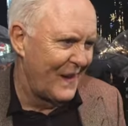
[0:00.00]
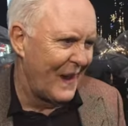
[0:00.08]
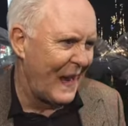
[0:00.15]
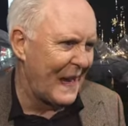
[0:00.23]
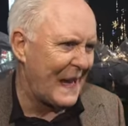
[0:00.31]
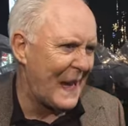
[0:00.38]

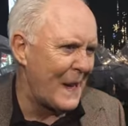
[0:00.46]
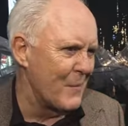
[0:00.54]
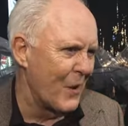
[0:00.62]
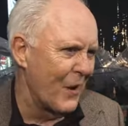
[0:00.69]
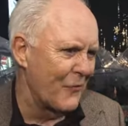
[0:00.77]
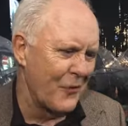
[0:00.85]
I came
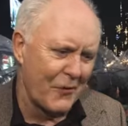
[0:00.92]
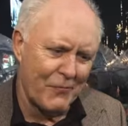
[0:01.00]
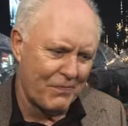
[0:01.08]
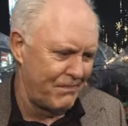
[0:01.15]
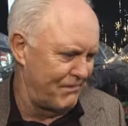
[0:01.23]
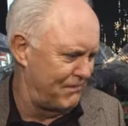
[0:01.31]
off of
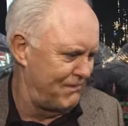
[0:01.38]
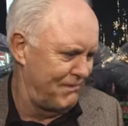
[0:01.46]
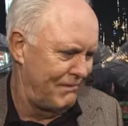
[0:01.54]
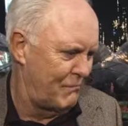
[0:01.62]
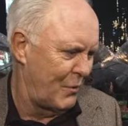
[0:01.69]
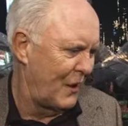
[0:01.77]

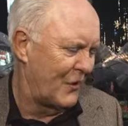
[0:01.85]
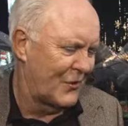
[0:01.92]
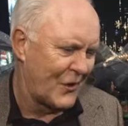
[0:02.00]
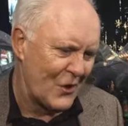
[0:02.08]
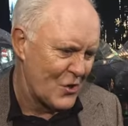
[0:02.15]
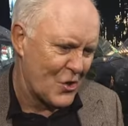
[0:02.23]

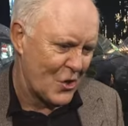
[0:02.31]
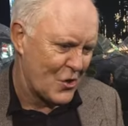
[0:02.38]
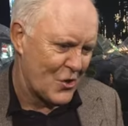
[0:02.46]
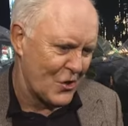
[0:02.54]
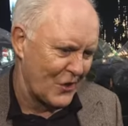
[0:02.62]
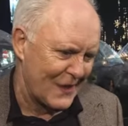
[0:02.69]
Winston
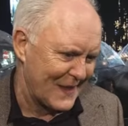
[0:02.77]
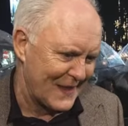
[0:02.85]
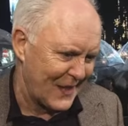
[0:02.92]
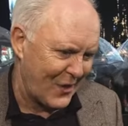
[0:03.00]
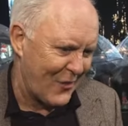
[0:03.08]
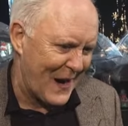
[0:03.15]
Churchill in
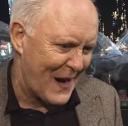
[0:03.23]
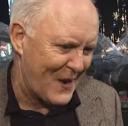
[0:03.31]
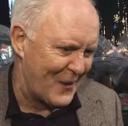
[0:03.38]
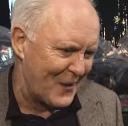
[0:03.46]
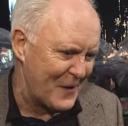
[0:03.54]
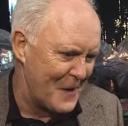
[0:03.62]
The
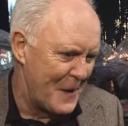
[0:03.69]
Crown.